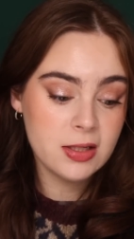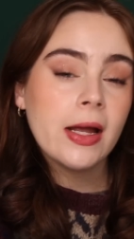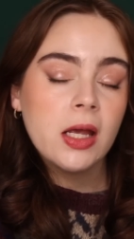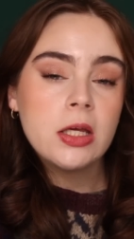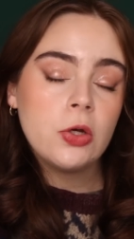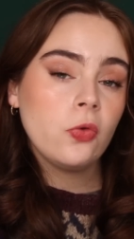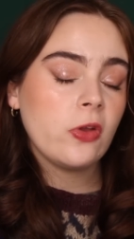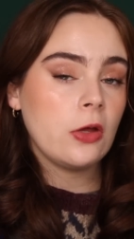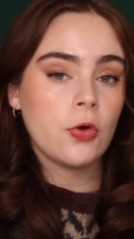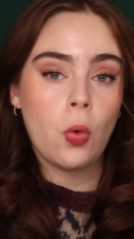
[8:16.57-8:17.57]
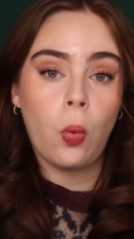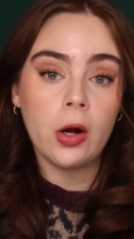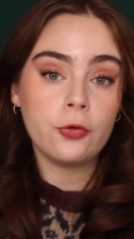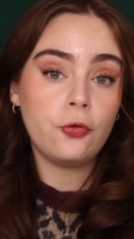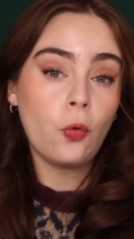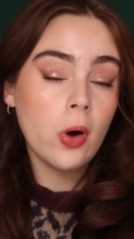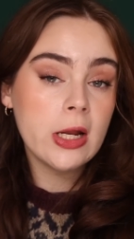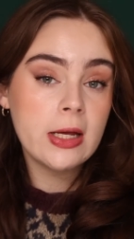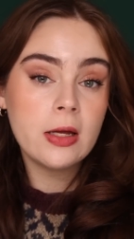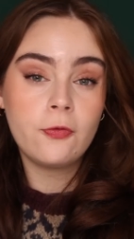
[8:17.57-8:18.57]
I can use either
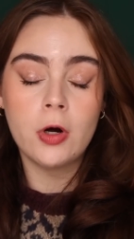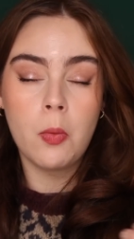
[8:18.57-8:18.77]
140 for